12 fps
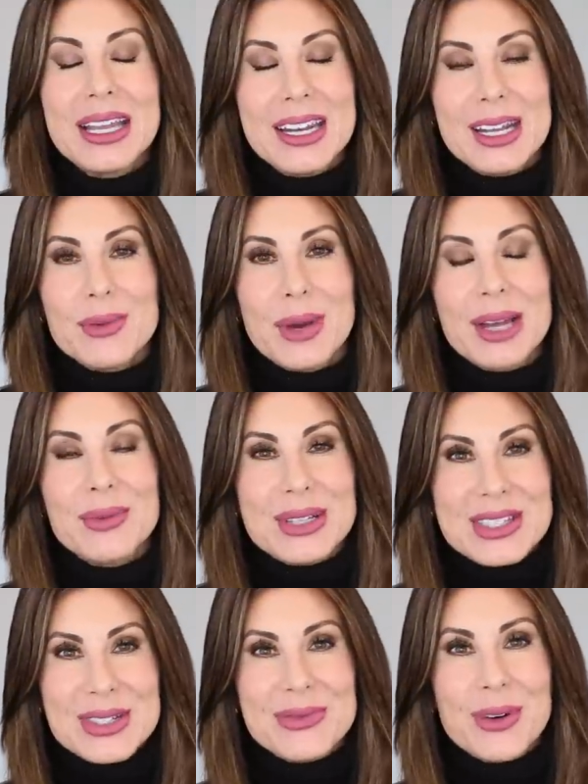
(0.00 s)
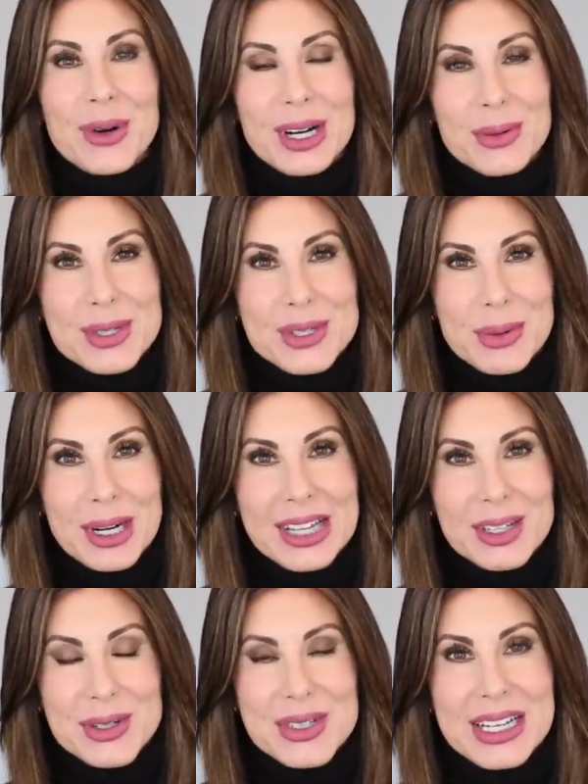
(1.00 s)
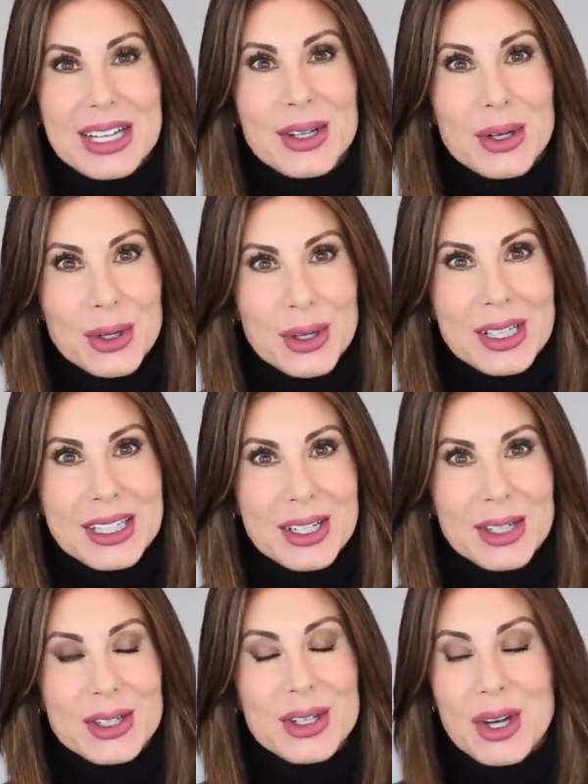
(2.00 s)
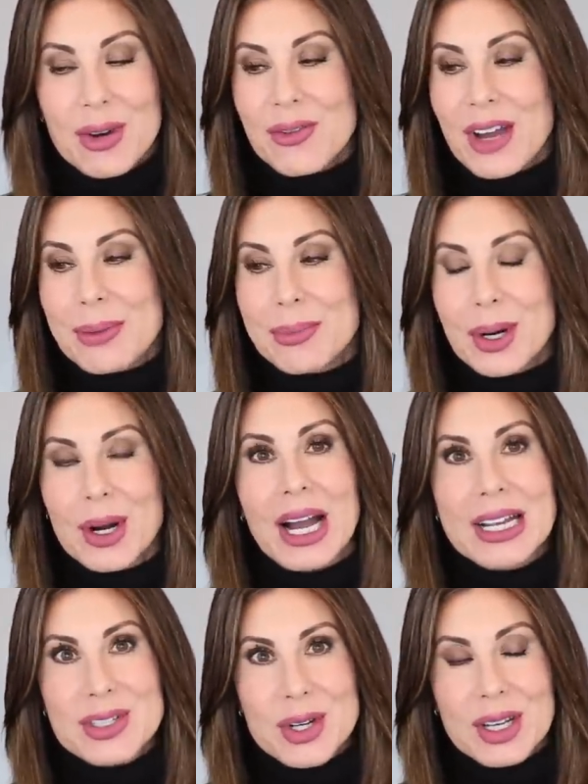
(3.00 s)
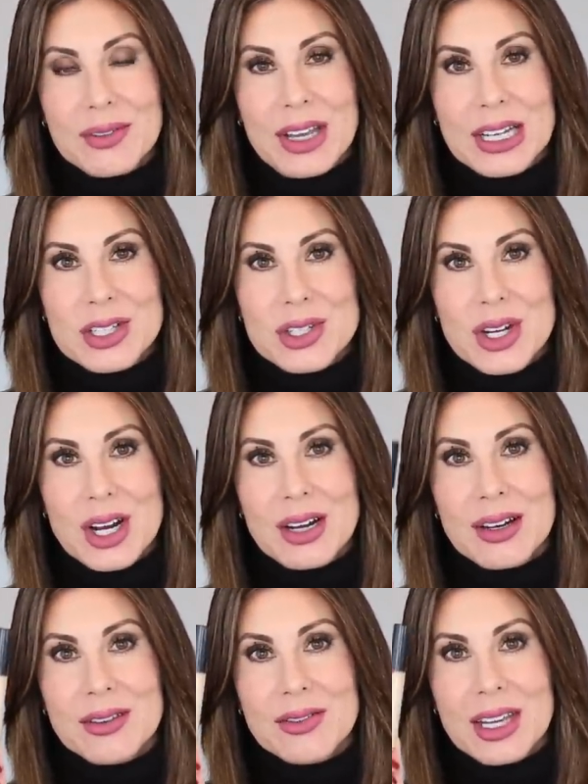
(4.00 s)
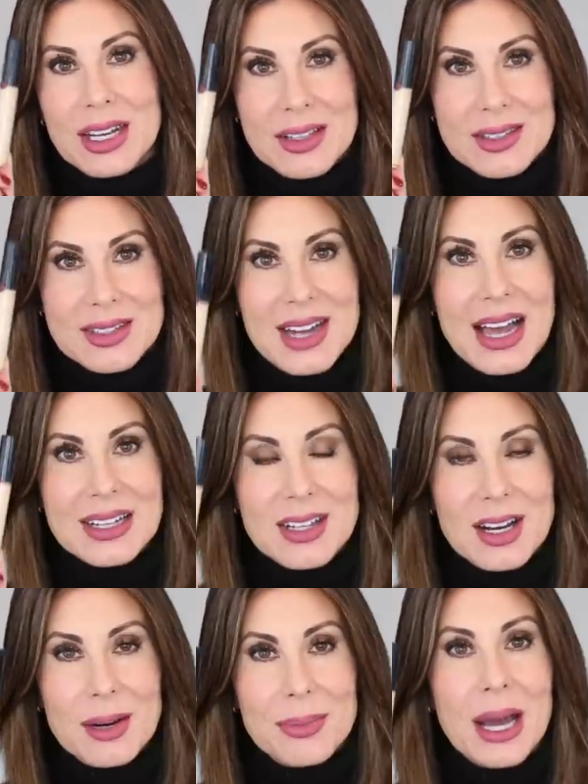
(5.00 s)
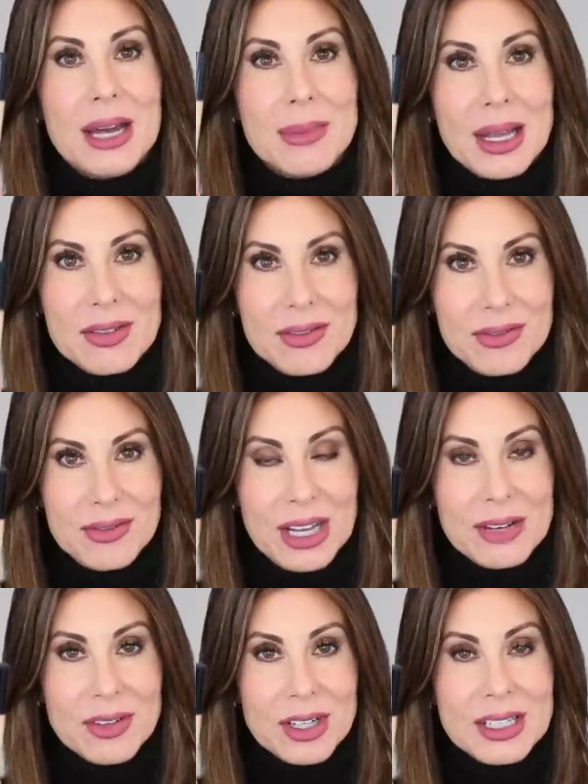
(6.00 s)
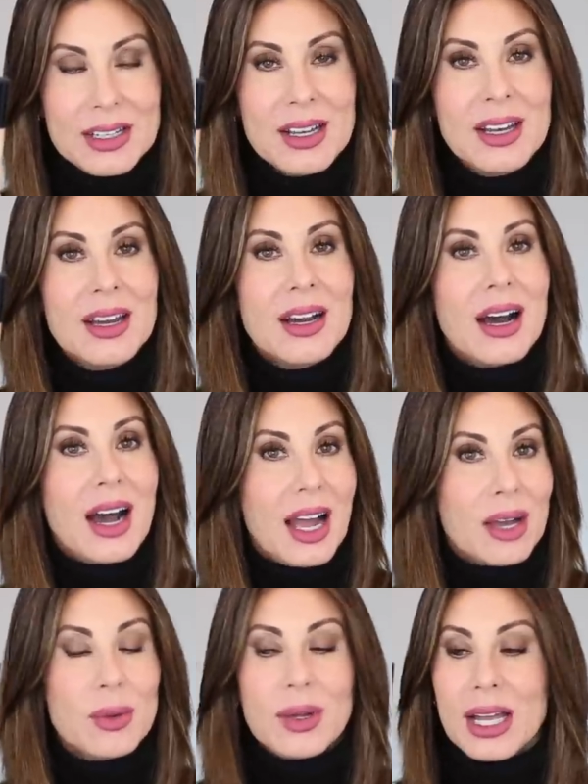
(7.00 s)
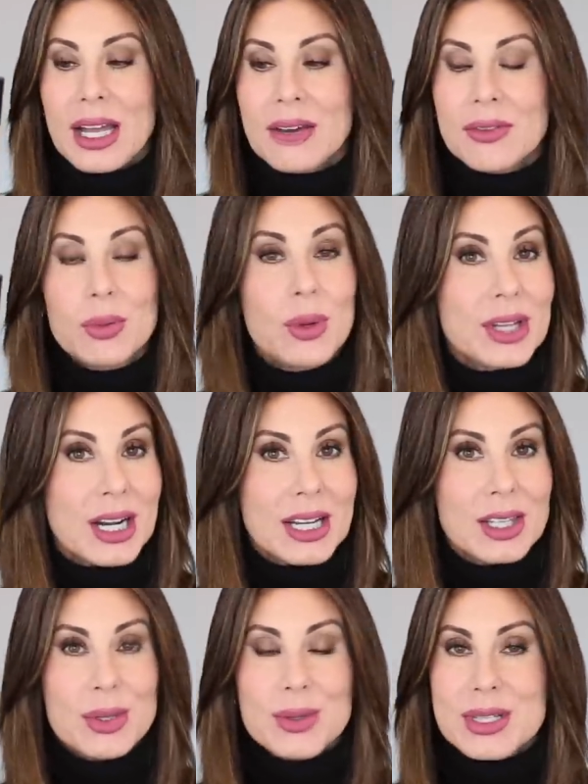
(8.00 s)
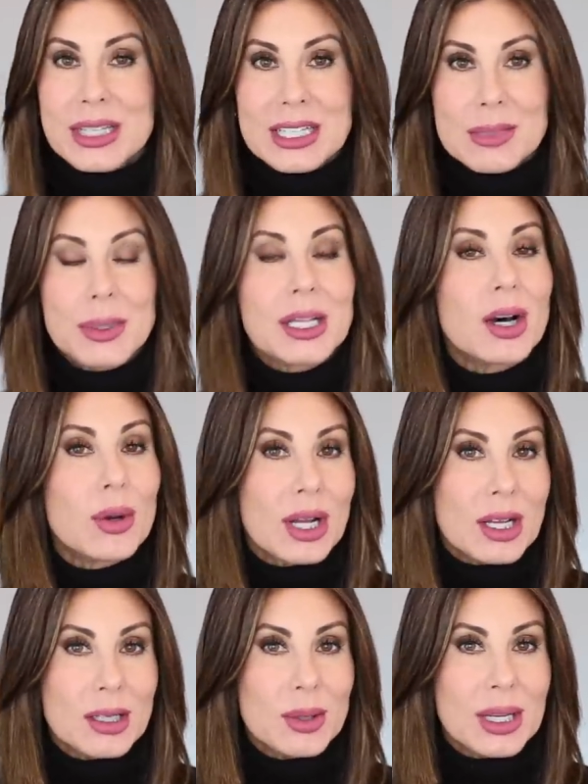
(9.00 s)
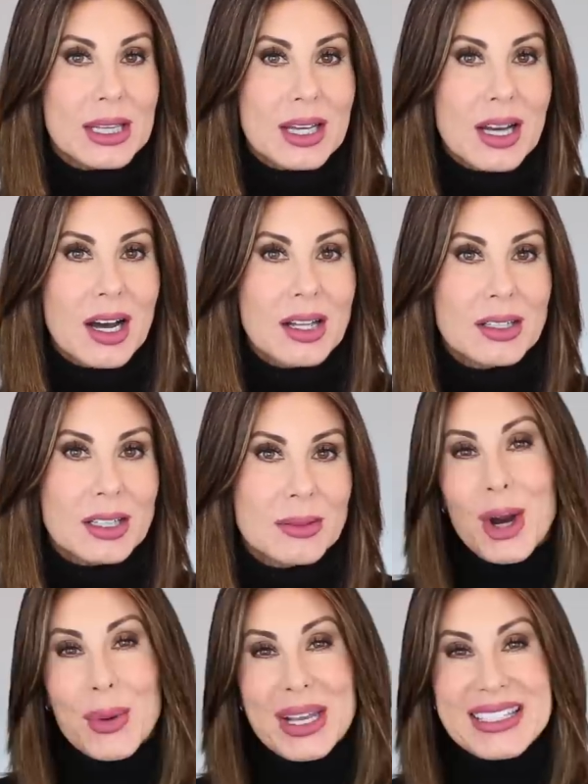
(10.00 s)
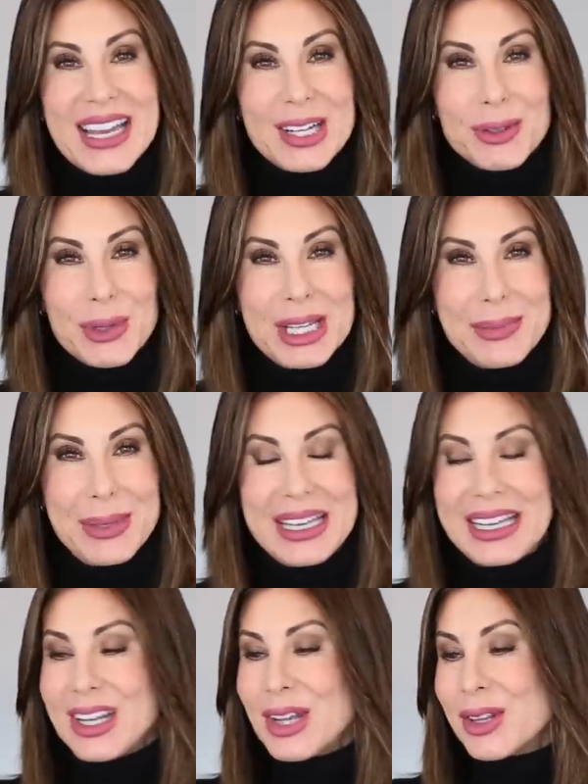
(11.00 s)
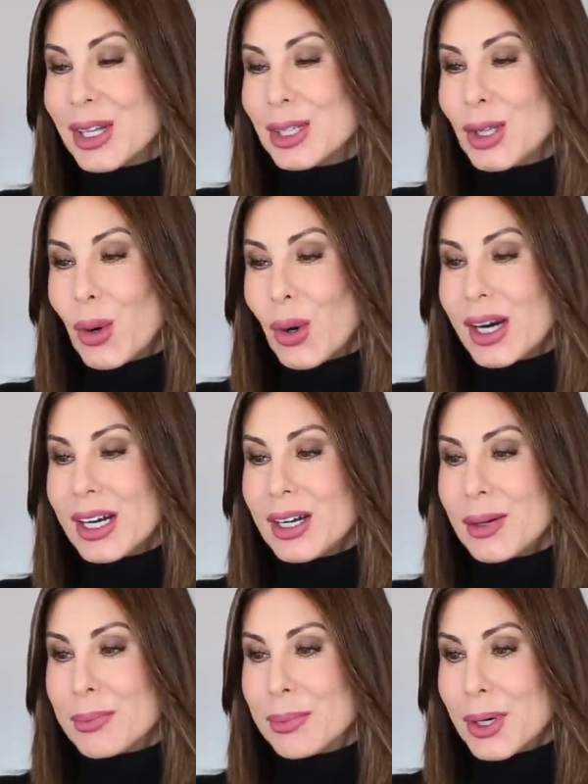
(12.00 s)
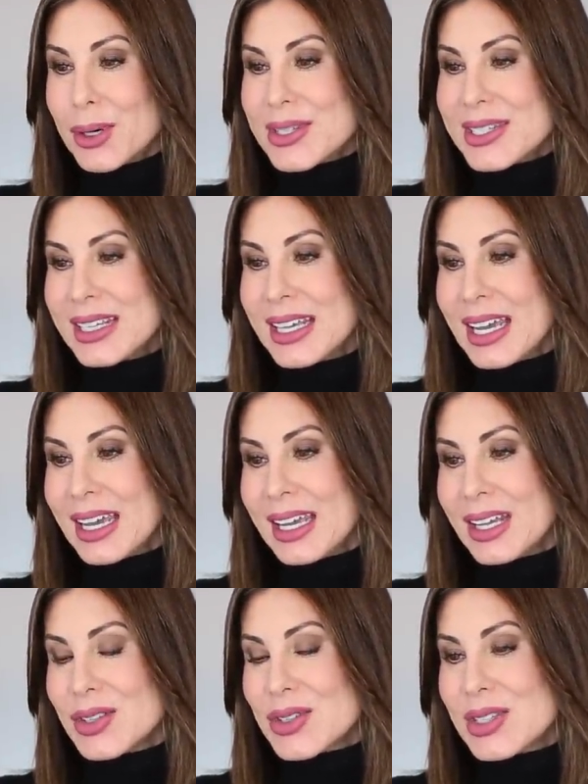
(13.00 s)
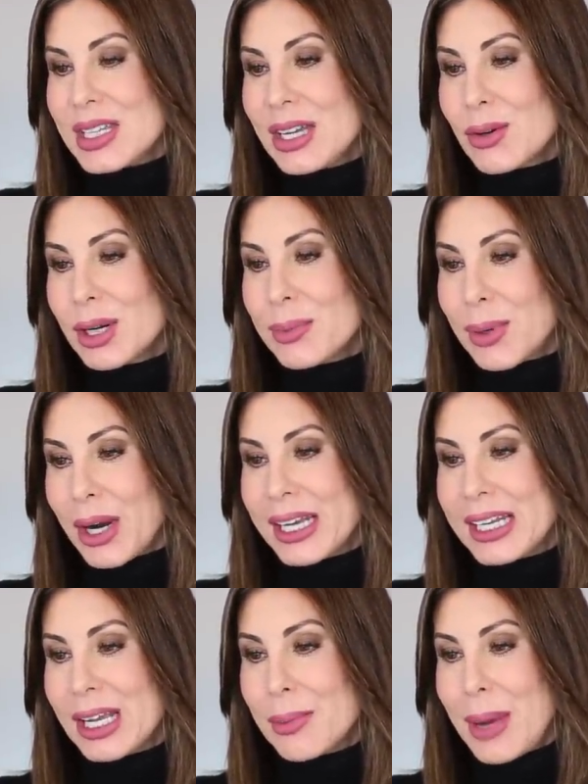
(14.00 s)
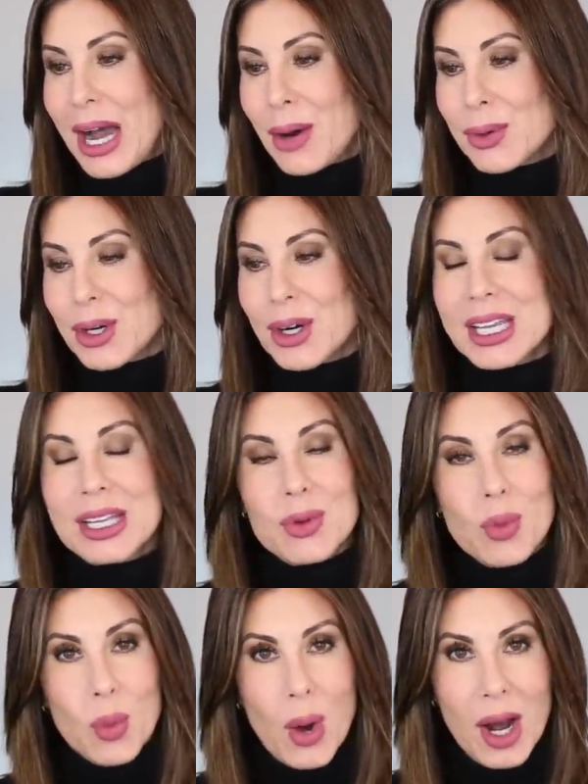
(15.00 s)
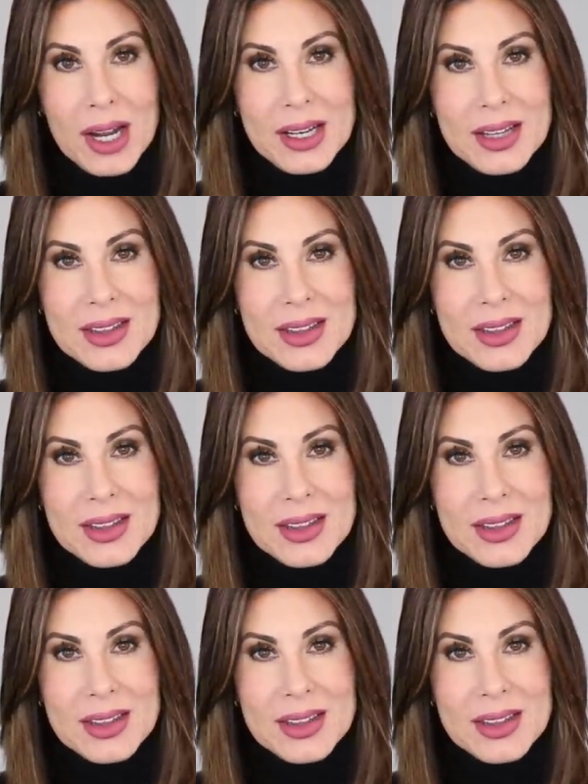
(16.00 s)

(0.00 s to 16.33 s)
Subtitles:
Anyway, when Sephora was running their sale earlier November, I took advantage of getting stocked up on my favorite. I will have the one that I use linked below, including the color. Always on repeat, the Laura Mercier Secret Brightening Powder in One.